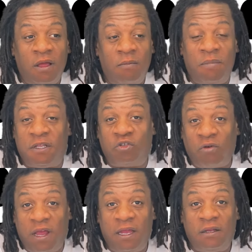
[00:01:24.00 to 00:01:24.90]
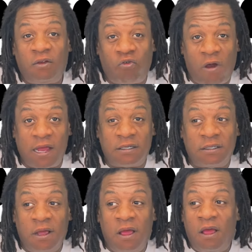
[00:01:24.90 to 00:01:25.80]
betrayed Christ.
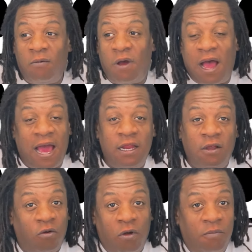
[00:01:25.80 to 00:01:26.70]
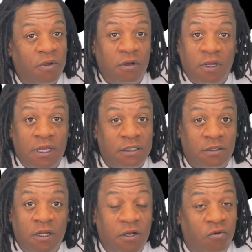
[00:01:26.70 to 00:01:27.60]
Well, I didn't grow up
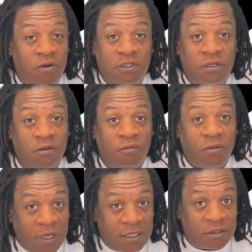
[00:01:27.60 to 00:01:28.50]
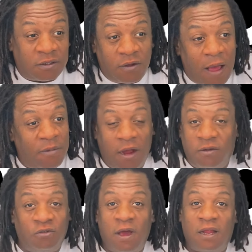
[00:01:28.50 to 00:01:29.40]
in a Christian religion, so I'm not
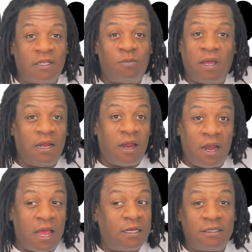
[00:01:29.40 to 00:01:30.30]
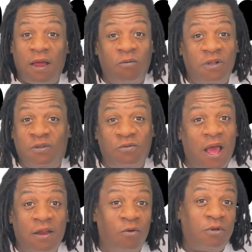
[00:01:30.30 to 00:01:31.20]
going to try to explain all that because I really do
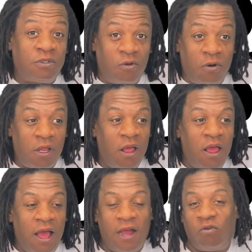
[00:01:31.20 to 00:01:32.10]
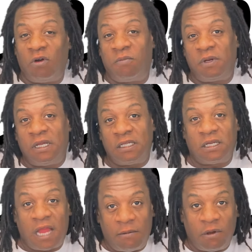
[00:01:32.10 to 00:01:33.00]
not know the story. I grew up in an
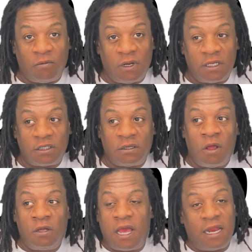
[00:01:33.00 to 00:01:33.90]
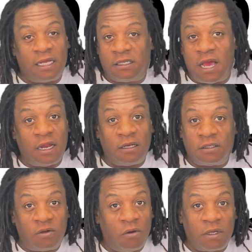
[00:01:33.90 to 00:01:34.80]
Islamic religion, and that's not in the
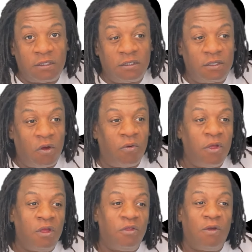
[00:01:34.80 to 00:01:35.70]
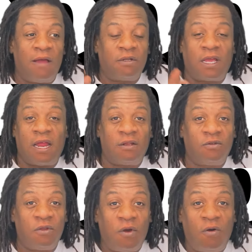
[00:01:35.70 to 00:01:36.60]
stories. So you have to kind of
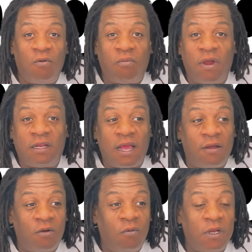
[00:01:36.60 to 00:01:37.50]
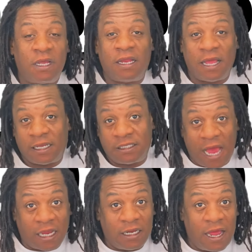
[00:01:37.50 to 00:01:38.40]
do your own breakdown on what
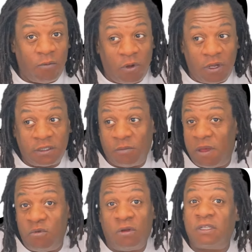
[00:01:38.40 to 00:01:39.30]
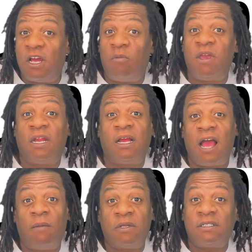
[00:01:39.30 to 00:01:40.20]
exactly that was, and maybe you could tell me in the
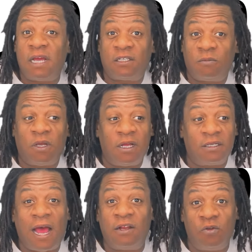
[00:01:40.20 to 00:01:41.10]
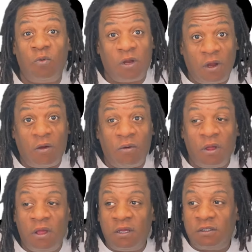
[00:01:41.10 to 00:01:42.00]
comment section because I do want to know.
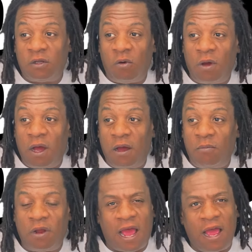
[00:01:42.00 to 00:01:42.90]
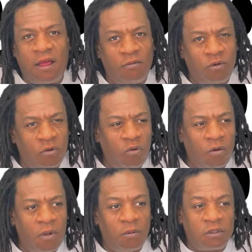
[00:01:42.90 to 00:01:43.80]
So, but I do
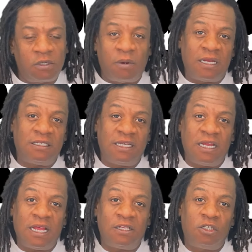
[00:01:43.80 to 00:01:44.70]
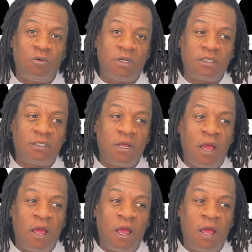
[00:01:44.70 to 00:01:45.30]
remember somebody saying that Judas